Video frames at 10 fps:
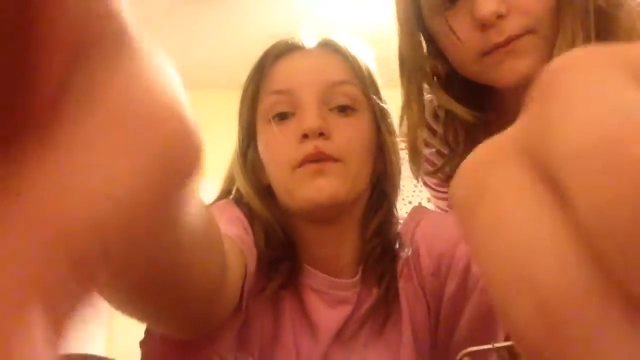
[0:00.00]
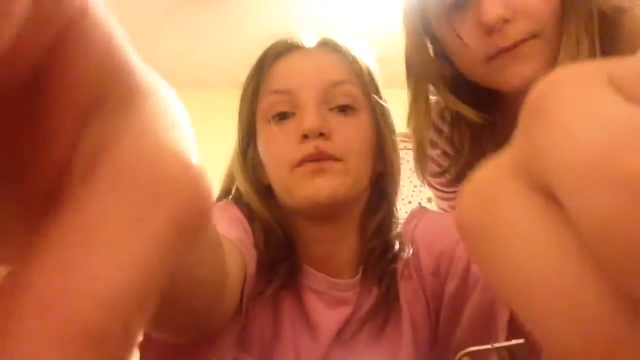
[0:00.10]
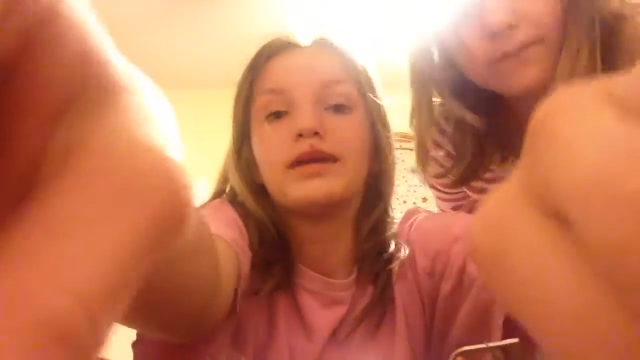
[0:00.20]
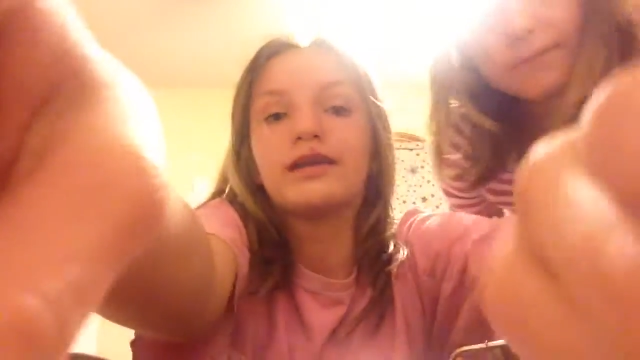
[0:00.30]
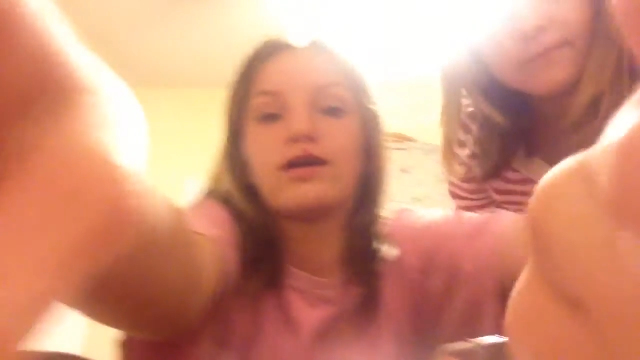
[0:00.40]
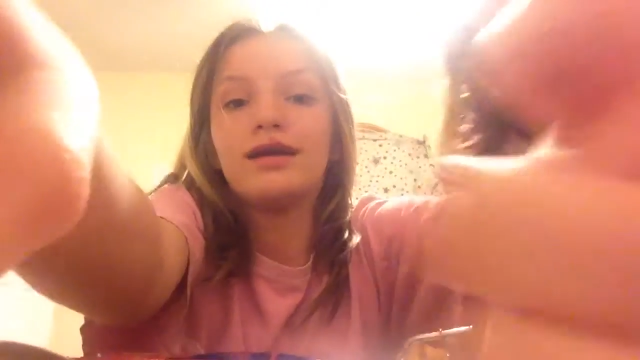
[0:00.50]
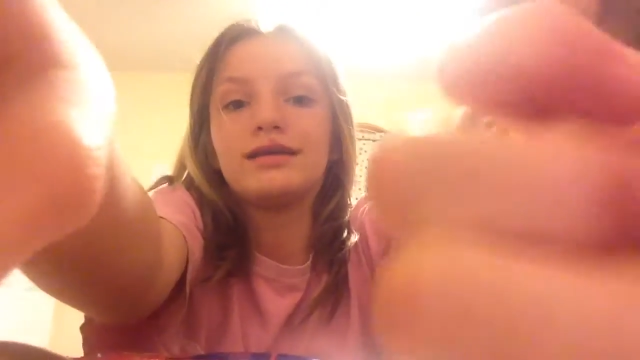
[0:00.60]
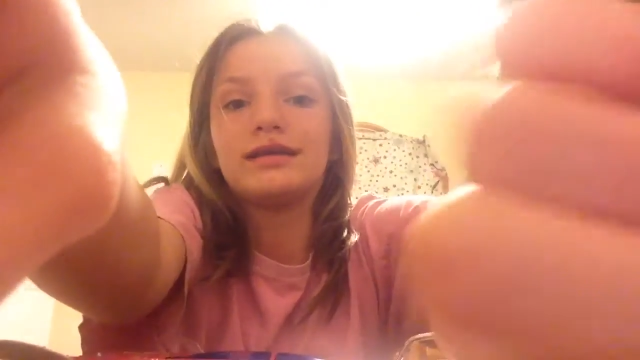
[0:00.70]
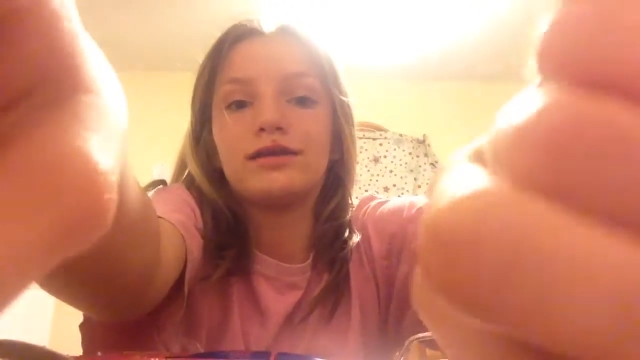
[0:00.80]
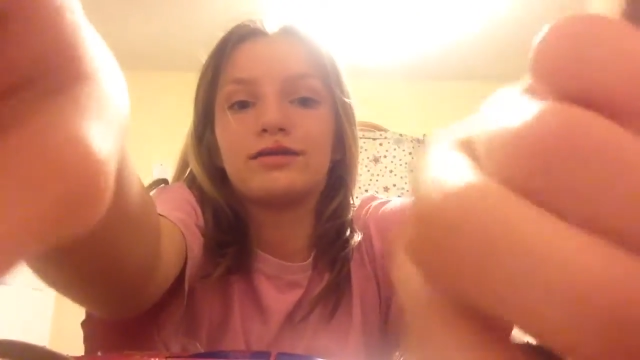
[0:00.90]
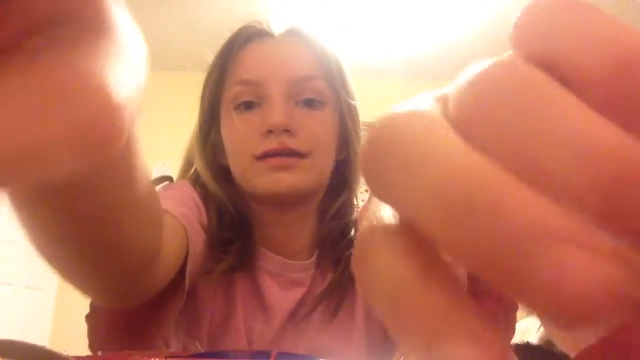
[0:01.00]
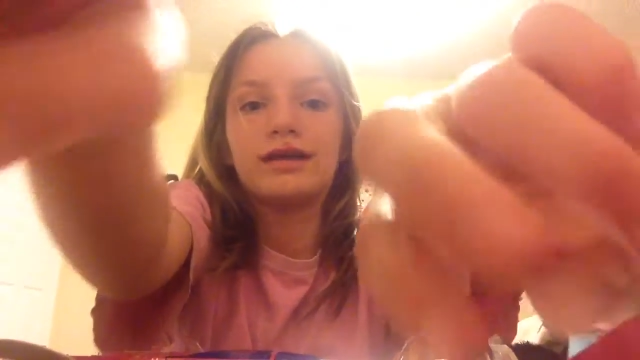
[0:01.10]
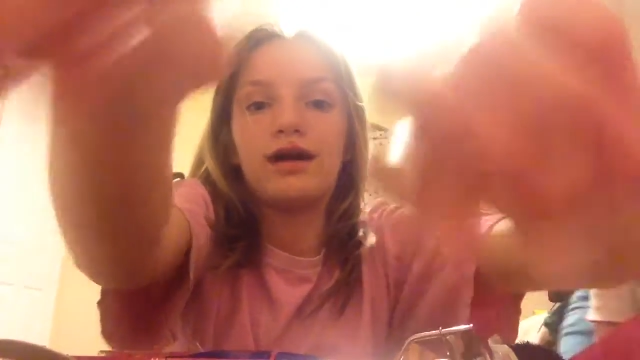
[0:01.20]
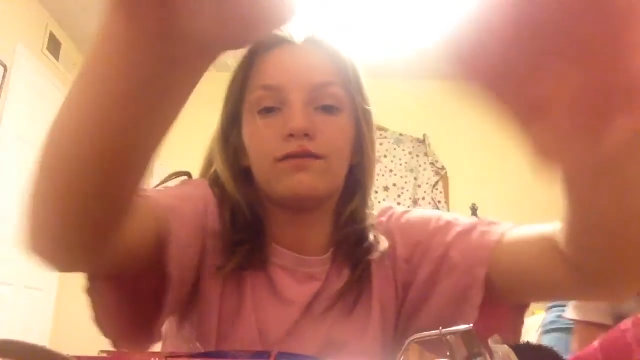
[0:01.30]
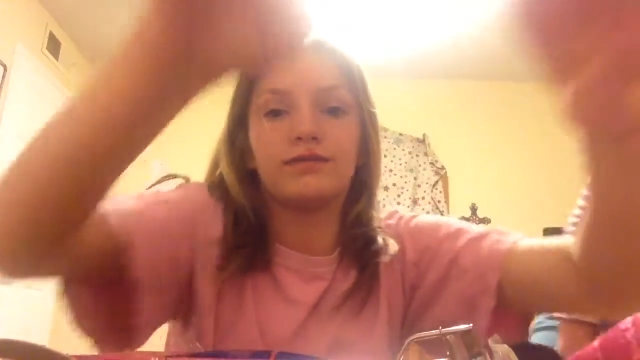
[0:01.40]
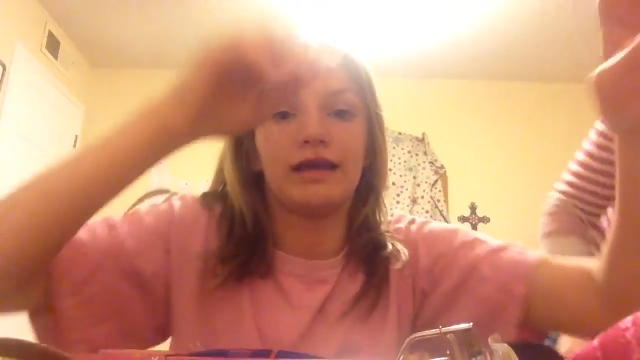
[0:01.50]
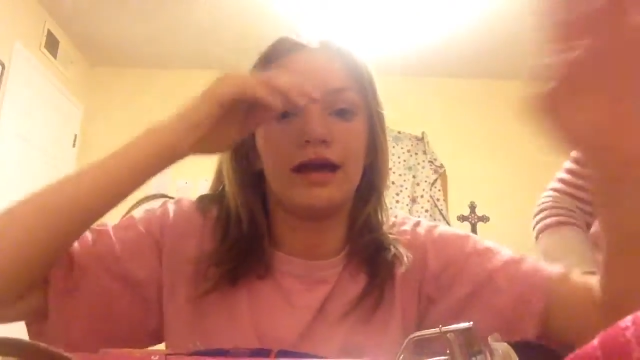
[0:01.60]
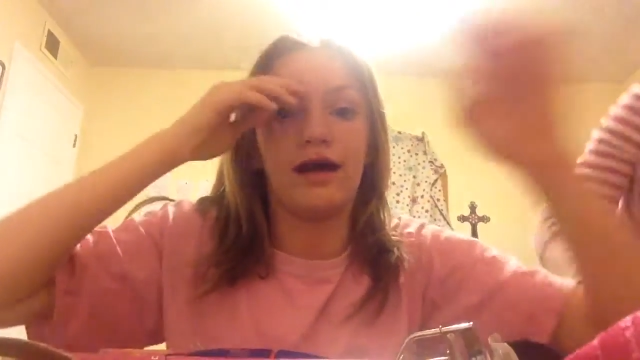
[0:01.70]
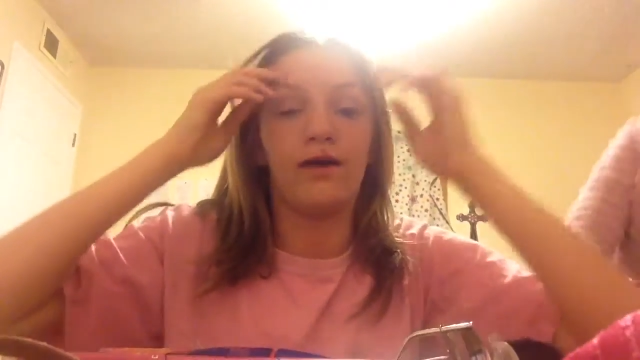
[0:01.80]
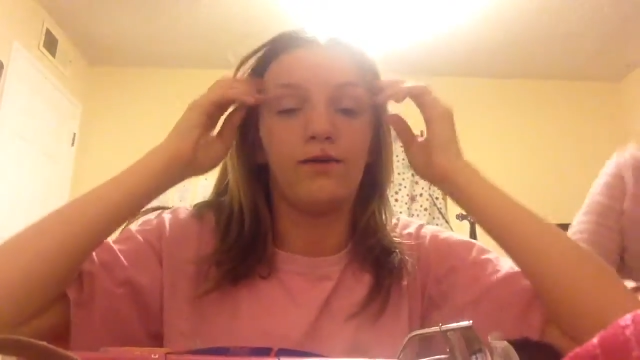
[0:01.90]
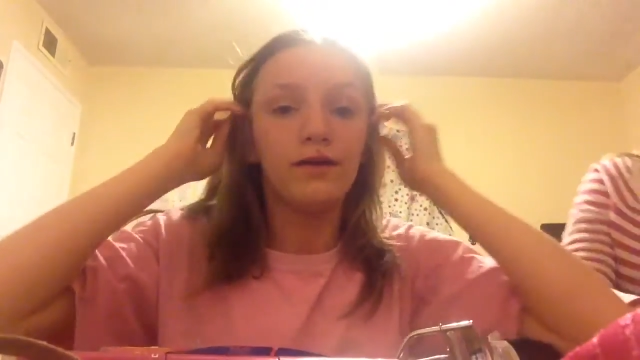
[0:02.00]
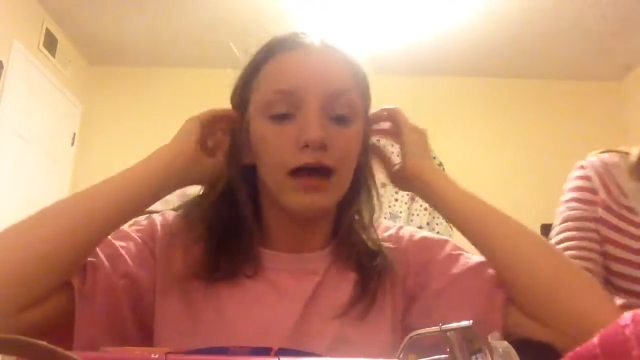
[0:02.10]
We cannot see ourselves now.